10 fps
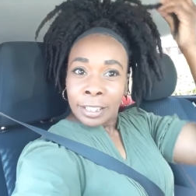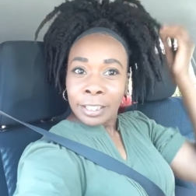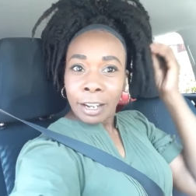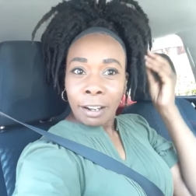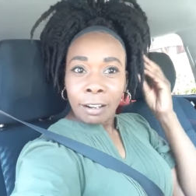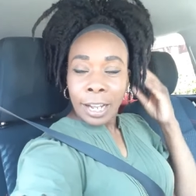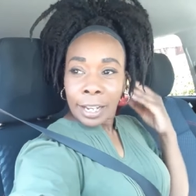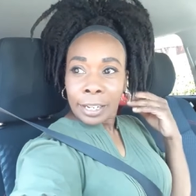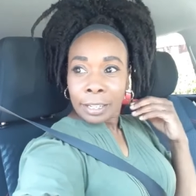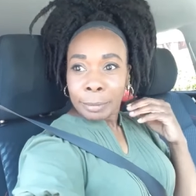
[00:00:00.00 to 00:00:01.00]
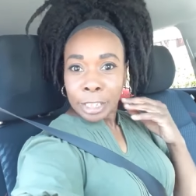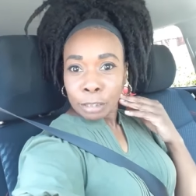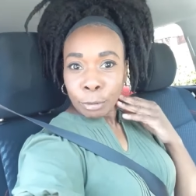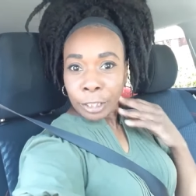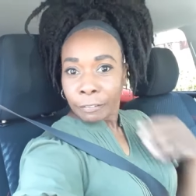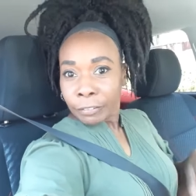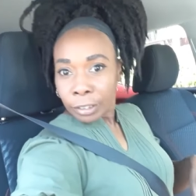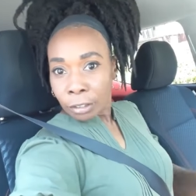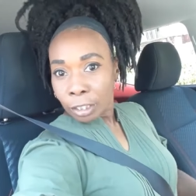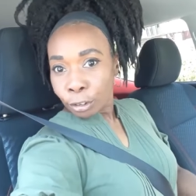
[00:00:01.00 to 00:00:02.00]
y'all i am in
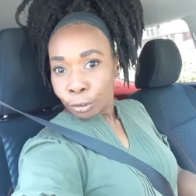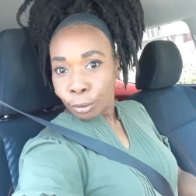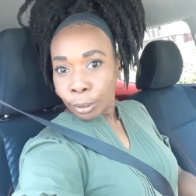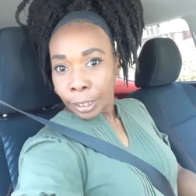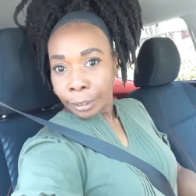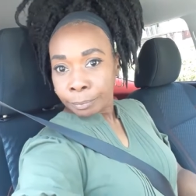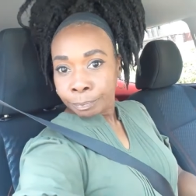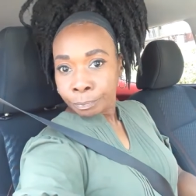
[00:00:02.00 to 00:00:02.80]
springfield illinois